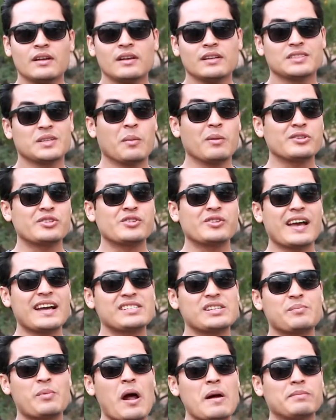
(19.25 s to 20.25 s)
So most of you
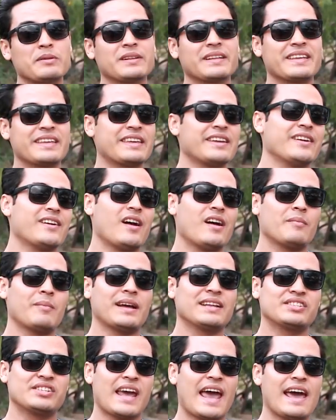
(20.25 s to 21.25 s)
guys are probably here on
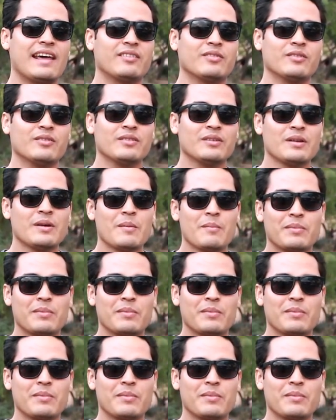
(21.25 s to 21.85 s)
my channel